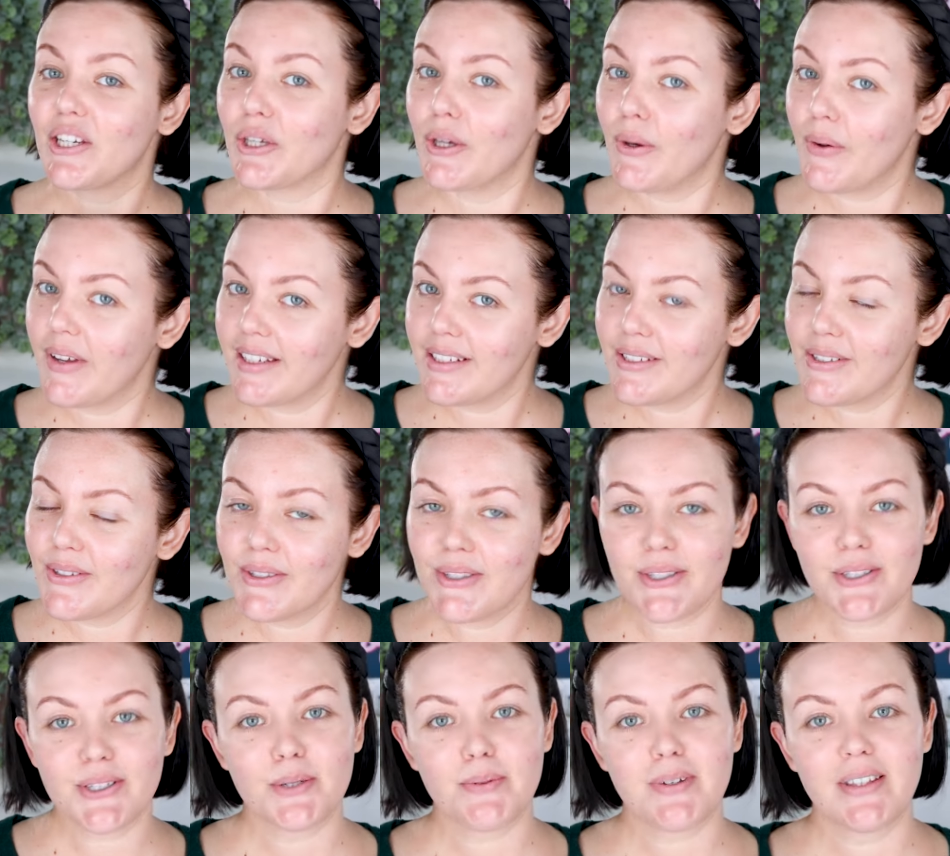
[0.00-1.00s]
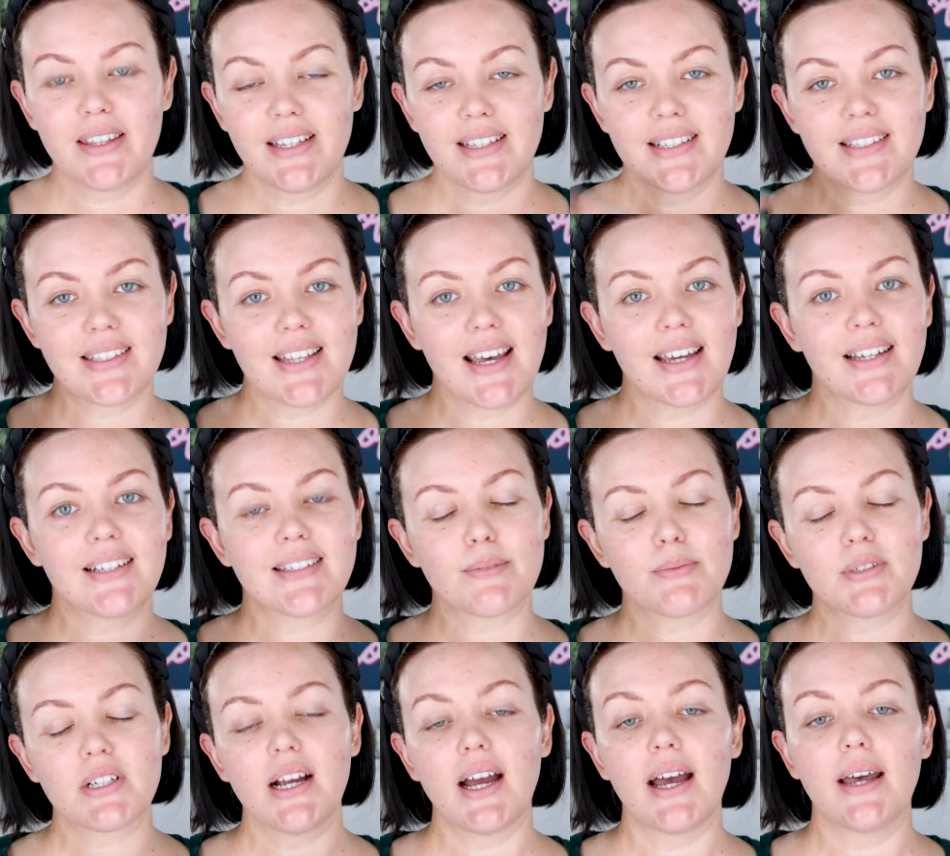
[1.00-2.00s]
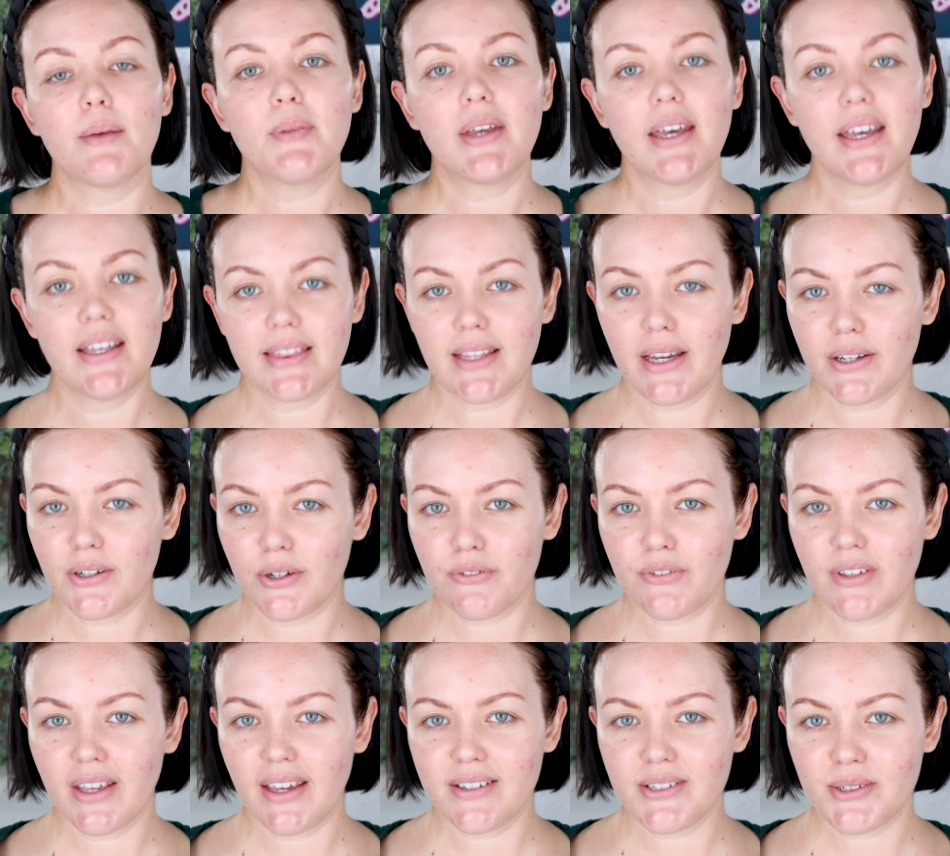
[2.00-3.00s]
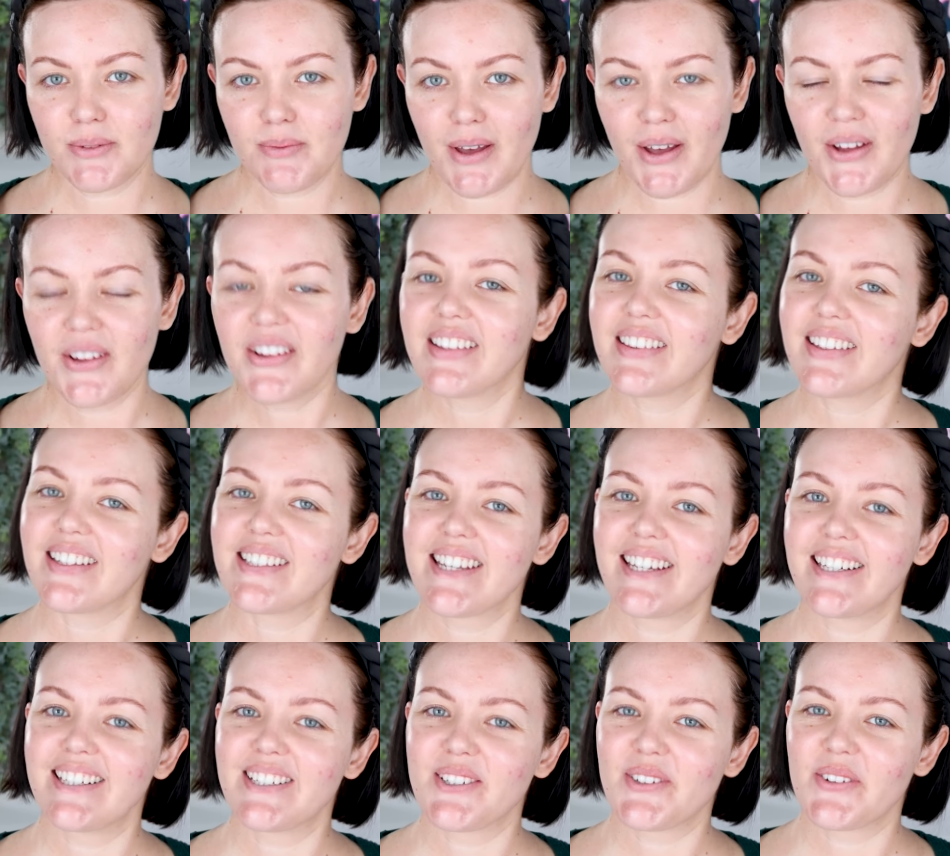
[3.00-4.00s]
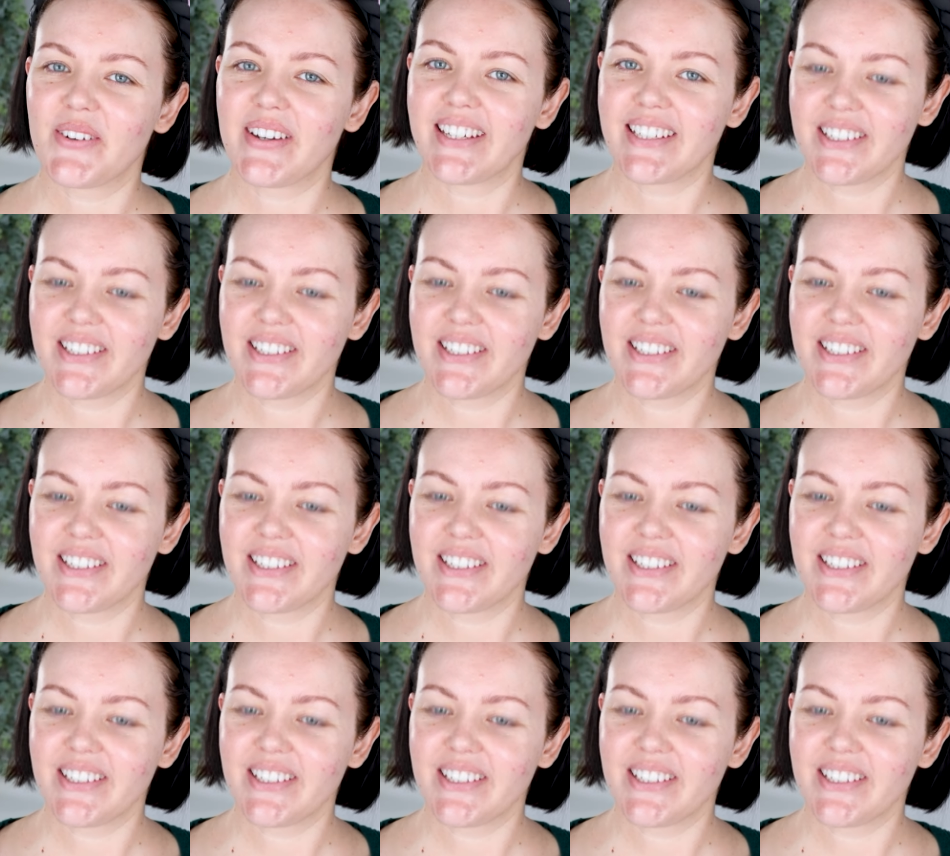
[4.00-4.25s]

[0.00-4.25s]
go ahead and do the YouTube things, like, subscribe, hit that notification bell, and let's get into